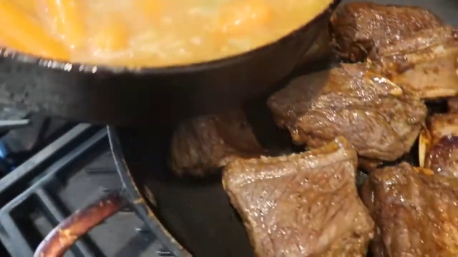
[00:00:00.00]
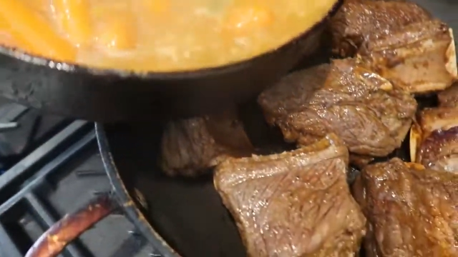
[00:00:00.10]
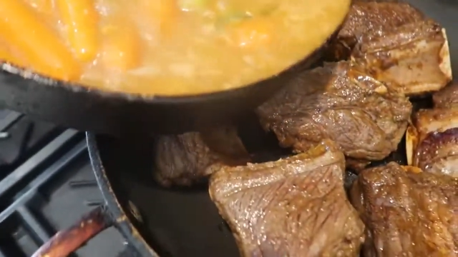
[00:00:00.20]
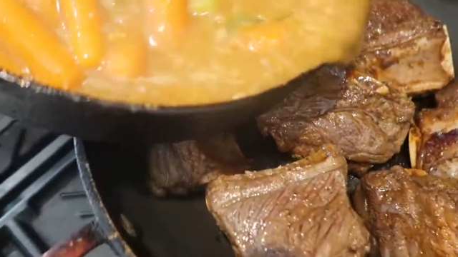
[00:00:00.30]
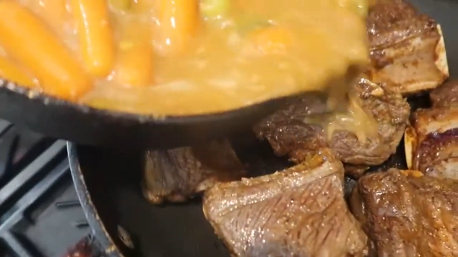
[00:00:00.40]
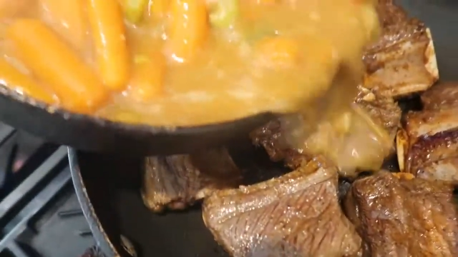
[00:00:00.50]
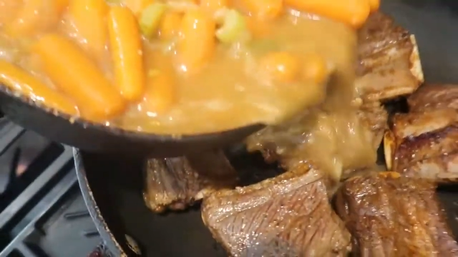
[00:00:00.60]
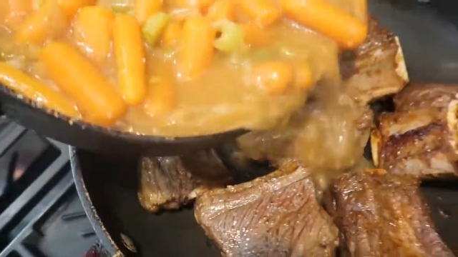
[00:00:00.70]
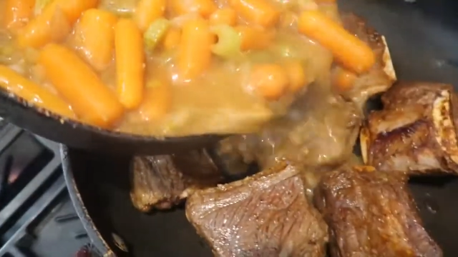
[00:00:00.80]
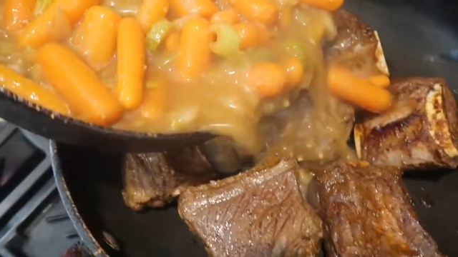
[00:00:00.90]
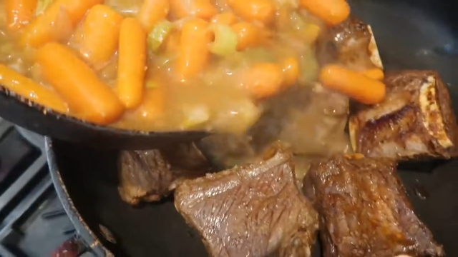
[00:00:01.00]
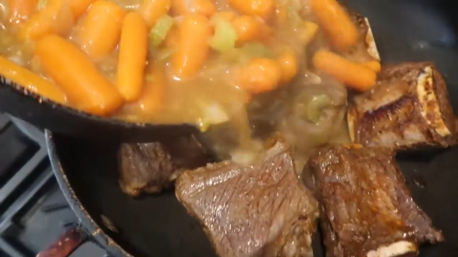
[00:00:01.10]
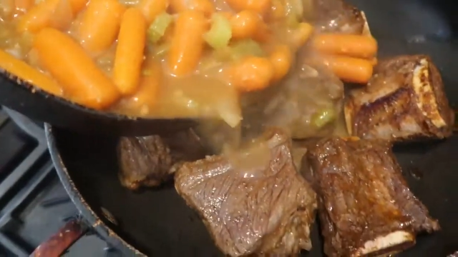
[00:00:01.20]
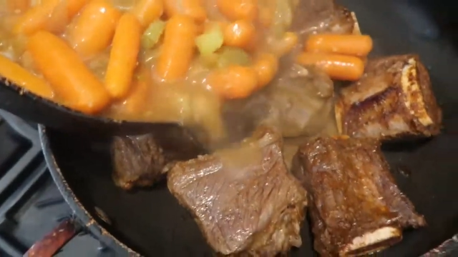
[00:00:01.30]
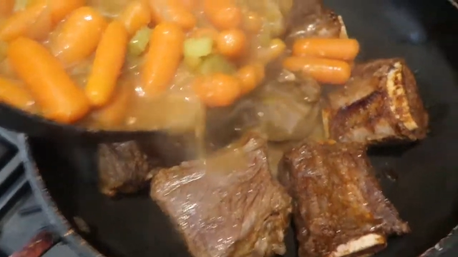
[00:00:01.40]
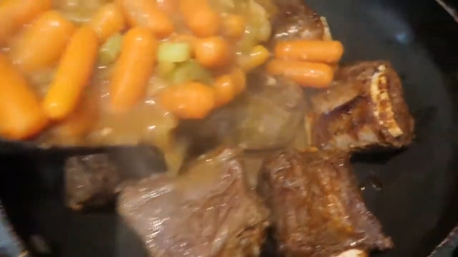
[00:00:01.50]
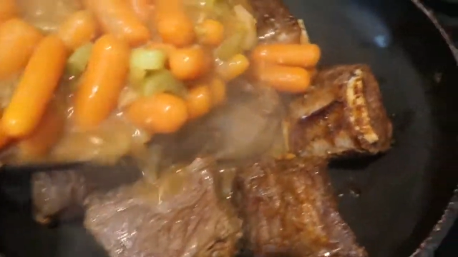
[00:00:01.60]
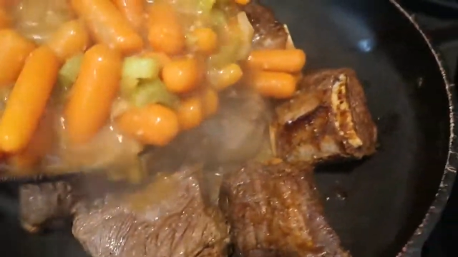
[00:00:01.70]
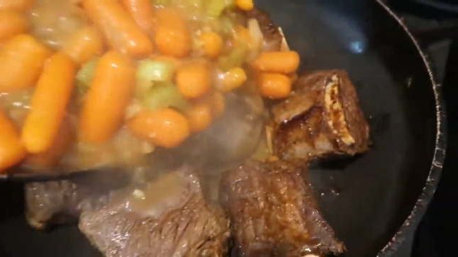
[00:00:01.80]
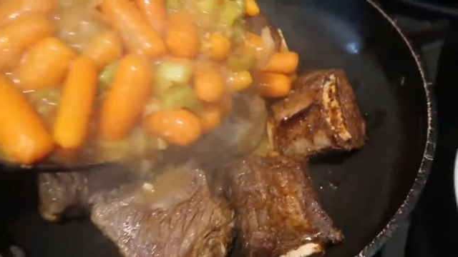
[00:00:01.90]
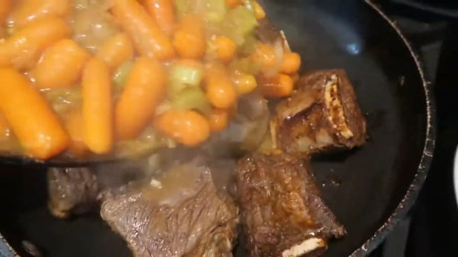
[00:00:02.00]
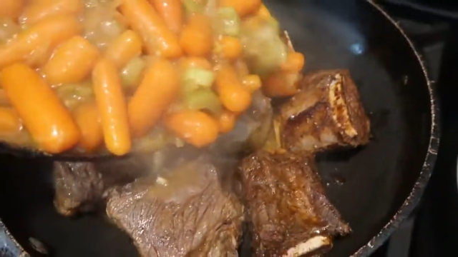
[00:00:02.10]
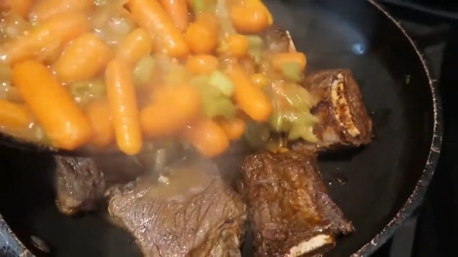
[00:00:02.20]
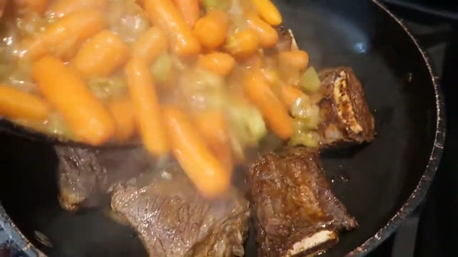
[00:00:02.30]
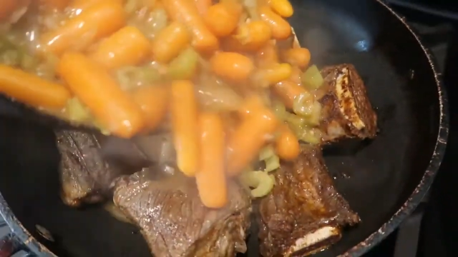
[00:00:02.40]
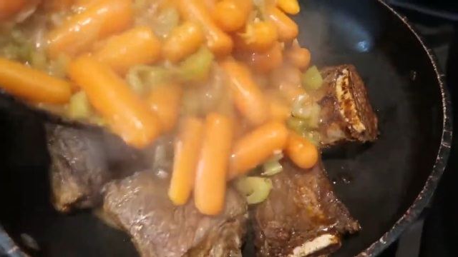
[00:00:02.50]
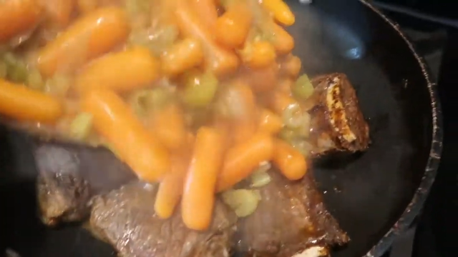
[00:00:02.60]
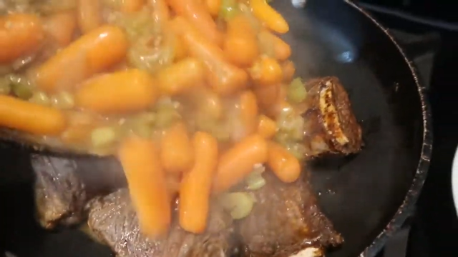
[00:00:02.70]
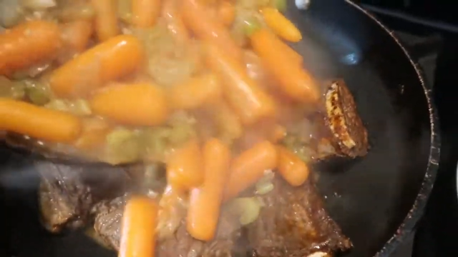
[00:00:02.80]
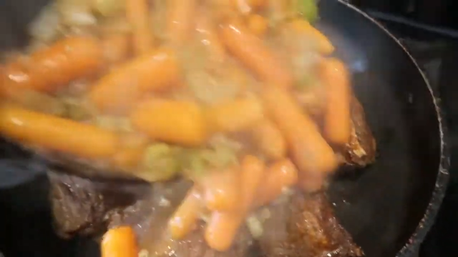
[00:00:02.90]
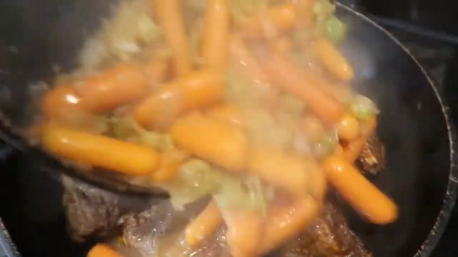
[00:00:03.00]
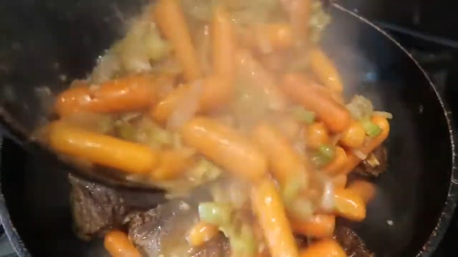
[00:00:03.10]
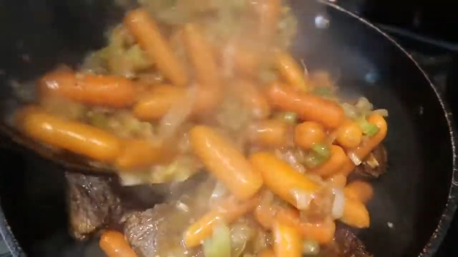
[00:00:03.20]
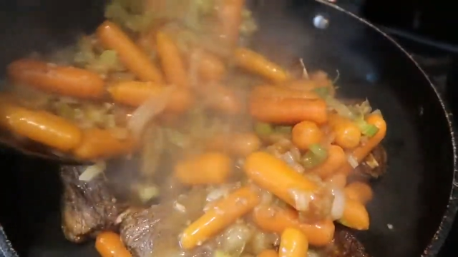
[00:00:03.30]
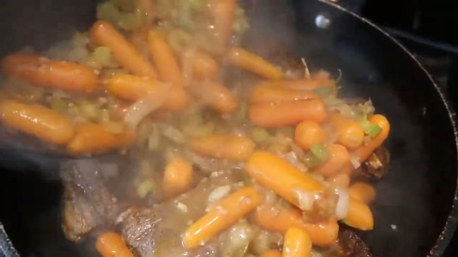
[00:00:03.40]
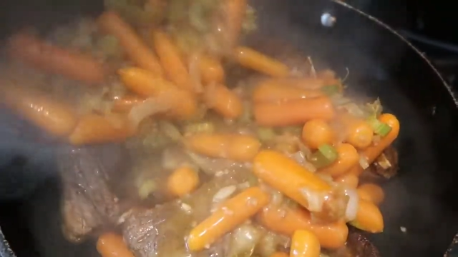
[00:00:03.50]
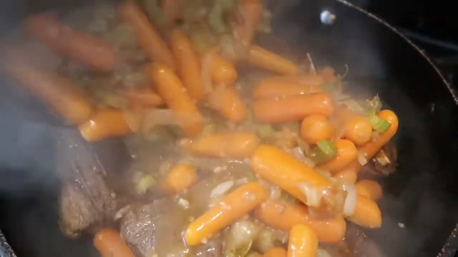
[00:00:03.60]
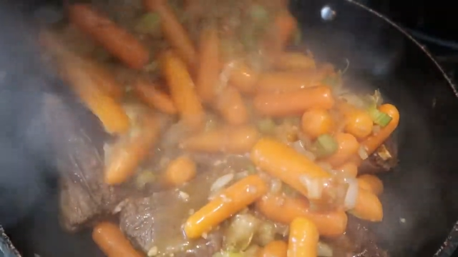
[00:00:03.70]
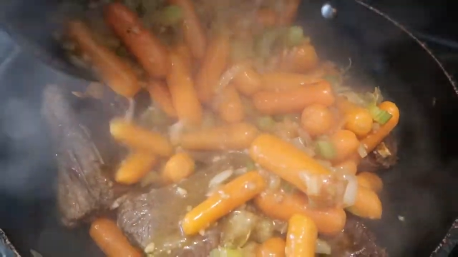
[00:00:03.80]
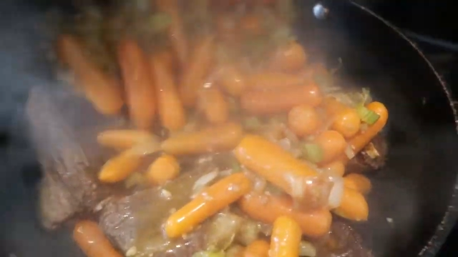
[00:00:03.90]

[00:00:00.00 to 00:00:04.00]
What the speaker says: No face is visible, so there are no lips to read.